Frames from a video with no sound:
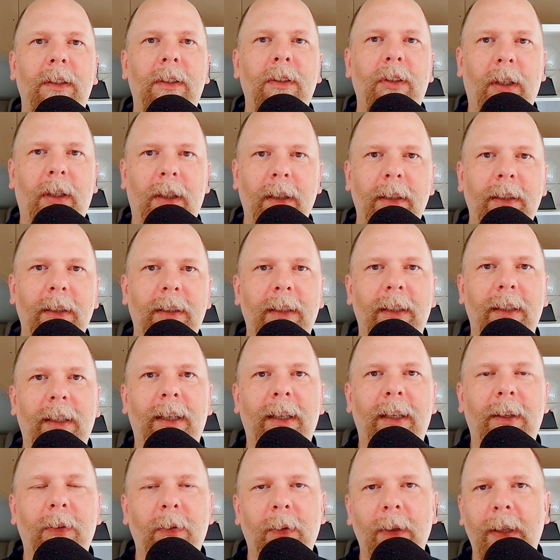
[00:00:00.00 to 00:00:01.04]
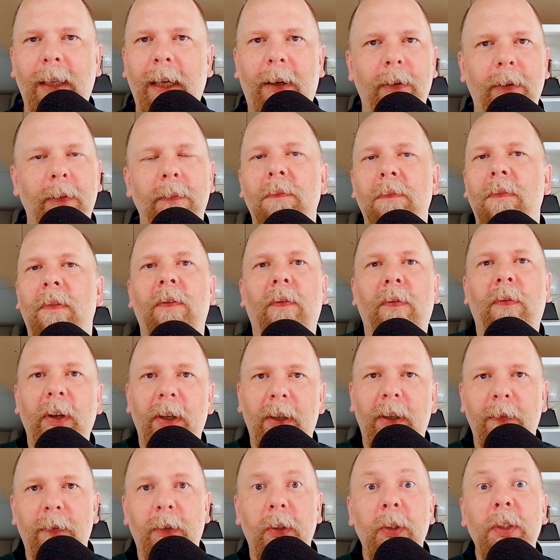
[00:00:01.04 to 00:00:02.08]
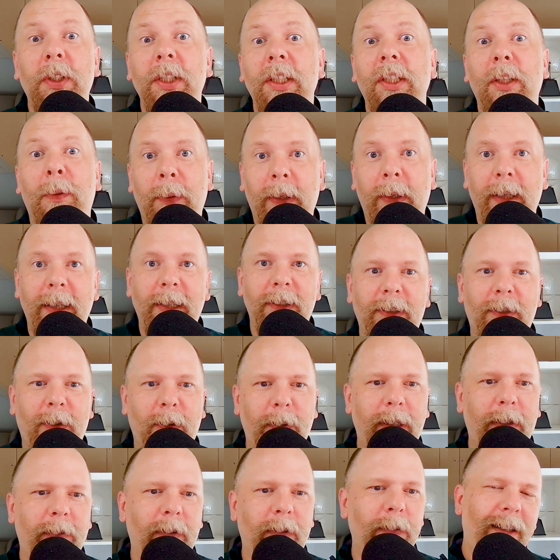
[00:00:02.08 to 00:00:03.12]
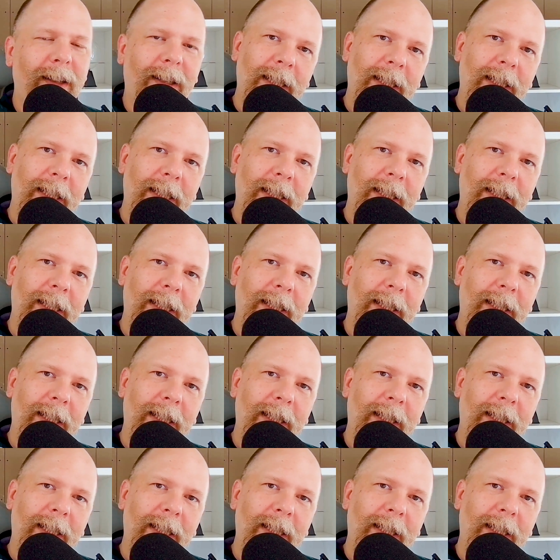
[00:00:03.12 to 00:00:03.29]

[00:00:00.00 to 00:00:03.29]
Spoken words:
chunks without fear of losing your place whatever.